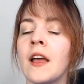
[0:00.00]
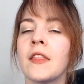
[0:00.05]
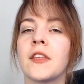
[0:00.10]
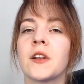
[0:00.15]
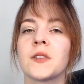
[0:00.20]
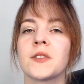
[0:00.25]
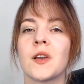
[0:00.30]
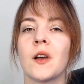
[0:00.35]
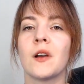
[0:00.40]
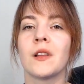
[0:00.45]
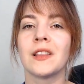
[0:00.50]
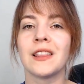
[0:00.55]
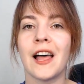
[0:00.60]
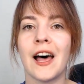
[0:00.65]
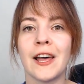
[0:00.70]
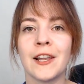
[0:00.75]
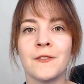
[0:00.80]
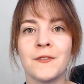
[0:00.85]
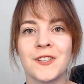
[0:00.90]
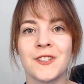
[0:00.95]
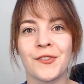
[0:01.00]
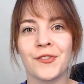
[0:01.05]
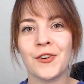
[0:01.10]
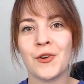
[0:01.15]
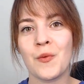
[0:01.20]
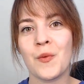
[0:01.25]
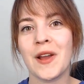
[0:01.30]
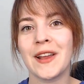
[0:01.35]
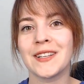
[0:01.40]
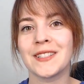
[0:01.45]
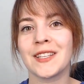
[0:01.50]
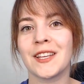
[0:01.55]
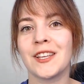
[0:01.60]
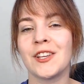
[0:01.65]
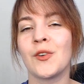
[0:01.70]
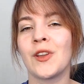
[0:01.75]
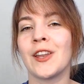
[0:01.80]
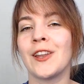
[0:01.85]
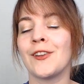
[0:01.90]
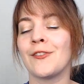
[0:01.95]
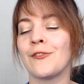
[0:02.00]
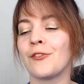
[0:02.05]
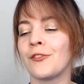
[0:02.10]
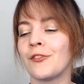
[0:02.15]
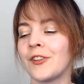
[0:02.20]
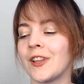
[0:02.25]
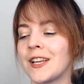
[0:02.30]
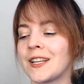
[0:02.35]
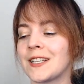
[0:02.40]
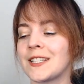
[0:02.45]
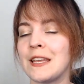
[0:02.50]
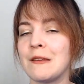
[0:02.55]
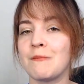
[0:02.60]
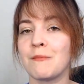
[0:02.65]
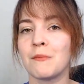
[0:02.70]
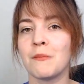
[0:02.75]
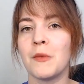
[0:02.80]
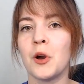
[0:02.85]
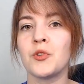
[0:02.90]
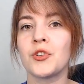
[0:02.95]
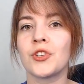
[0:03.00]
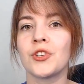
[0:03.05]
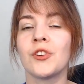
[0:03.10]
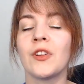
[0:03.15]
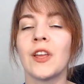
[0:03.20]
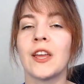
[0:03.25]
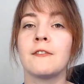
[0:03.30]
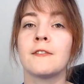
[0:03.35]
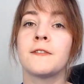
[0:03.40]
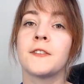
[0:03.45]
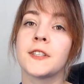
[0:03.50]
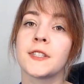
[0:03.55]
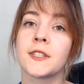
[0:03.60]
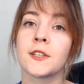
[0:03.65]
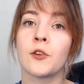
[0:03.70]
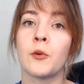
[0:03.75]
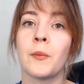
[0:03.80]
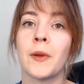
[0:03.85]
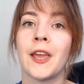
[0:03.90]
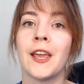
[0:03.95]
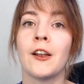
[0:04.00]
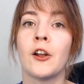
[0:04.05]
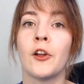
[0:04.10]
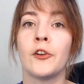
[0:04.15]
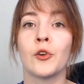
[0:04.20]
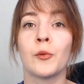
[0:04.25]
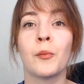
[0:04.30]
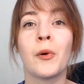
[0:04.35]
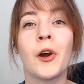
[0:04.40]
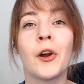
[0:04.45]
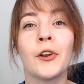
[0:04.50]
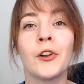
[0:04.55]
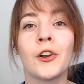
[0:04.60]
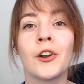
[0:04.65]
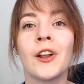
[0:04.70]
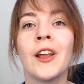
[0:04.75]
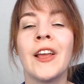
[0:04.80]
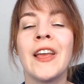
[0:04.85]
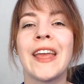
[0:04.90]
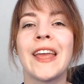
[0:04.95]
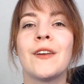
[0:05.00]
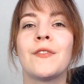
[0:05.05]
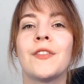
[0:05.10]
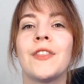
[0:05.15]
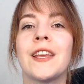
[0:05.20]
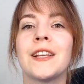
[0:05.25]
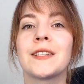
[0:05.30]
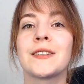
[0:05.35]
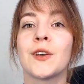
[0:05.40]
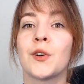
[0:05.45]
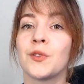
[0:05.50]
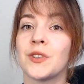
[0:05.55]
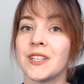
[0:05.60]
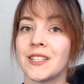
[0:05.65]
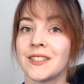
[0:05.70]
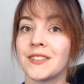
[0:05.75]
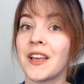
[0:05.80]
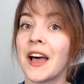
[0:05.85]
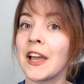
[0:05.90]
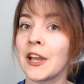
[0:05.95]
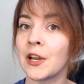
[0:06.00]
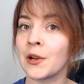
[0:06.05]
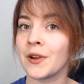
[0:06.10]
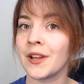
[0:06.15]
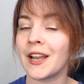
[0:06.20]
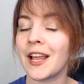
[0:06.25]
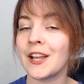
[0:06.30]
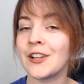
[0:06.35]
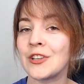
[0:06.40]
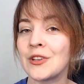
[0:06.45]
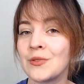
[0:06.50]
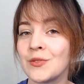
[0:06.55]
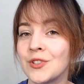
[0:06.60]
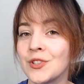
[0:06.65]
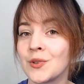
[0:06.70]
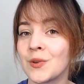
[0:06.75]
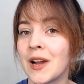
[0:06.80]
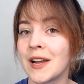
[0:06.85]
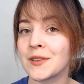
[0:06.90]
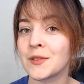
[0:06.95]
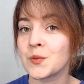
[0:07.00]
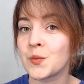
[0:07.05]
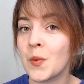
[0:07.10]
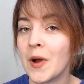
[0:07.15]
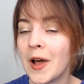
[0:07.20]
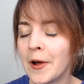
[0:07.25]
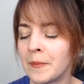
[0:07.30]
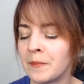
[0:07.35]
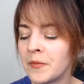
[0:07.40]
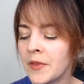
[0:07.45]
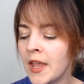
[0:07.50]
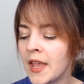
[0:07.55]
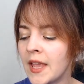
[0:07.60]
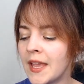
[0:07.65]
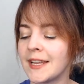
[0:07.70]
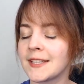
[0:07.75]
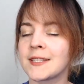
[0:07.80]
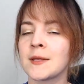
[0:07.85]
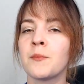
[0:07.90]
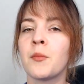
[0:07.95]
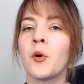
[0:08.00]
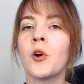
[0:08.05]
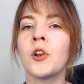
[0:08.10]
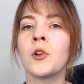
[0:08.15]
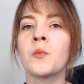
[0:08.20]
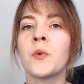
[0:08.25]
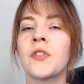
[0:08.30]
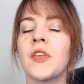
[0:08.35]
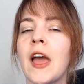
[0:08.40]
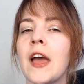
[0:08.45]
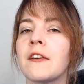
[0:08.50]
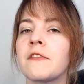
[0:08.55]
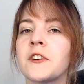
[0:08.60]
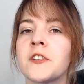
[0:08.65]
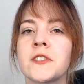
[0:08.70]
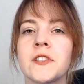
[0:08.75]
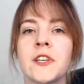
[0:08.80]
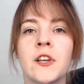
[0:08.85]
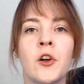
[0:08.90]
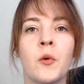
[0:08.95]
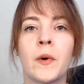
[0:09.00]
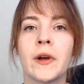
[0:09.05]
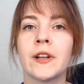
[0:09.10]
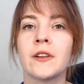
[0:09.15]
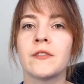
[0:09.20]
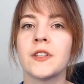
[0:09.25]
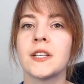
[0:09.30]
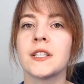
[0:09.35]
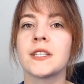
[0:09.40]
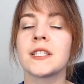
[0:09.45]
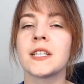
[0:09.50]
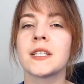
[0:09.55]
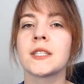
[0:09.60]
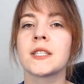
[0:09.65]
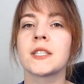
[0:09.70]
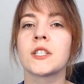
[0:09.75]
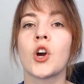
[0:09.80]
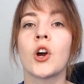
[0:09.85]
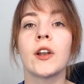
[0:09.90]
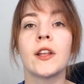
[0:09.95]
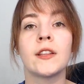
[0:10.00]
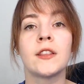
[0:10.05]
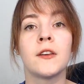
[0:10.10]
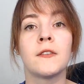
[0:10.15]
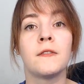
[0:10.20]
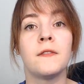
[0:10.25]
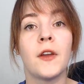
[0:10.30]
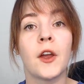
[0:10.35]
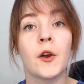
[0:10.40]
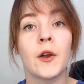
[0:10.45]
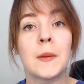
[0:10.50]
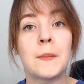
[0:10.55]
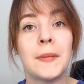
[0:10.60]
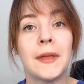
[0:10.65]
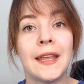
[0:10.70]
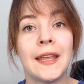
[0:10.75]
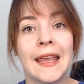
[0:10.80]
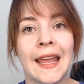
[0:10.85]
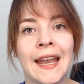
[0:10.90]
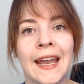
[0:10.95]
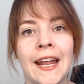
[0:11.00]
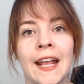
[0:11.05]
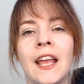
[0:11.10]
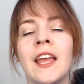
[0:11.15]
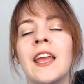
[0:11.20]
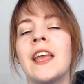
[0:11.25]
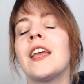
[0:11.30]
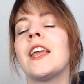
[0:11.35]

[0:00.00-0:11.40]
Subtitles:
There's a lot of different ways that you can inflict emotional and physical pain on your partner if they so desire it and you do as well. It's important with every single one of these to start at the very beginning.